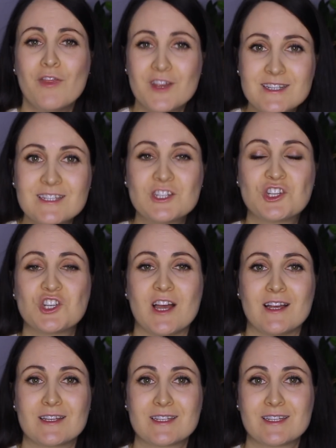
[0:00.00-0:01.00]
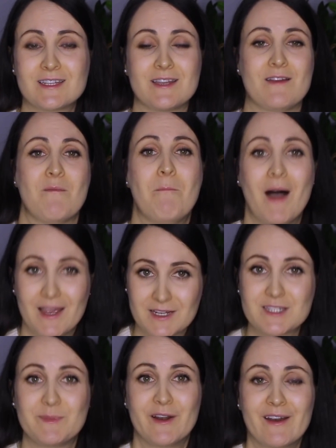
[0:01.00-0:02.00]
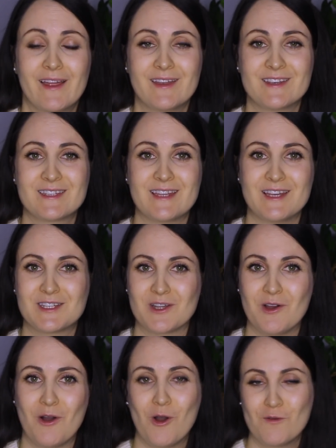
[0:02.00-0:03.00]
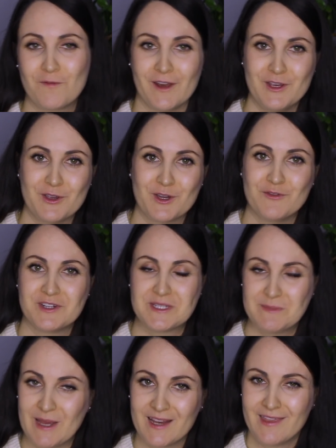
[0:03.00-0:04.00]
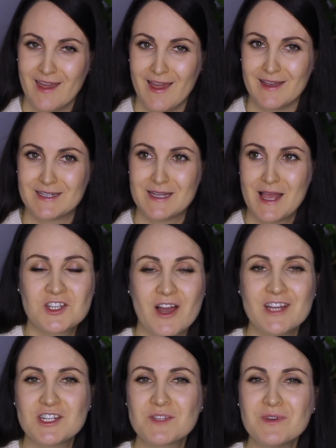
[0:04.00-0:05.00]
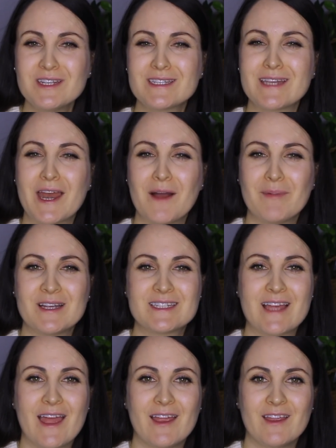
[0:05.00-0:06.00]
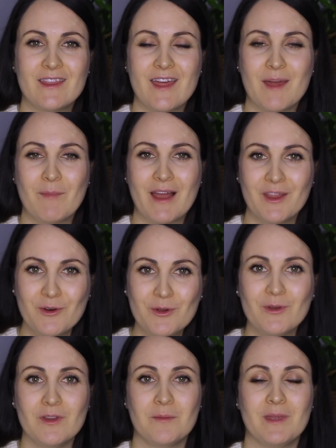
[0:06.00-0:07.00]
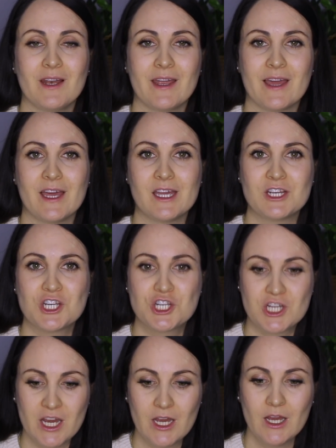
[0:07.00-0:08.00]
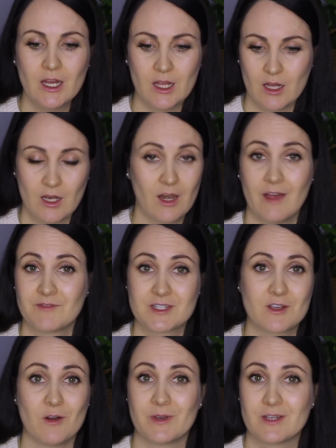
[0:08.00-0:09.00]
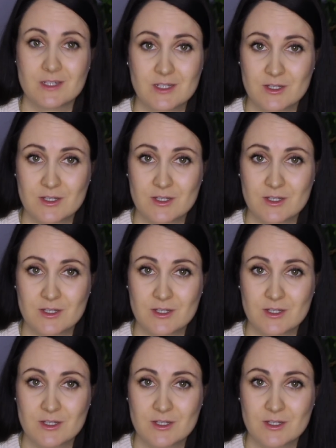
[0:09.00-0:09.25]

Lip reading: This is just my experience, and so hopefully you can respect that. So I just want to start out by saying that my little girl Amelia, she loves going to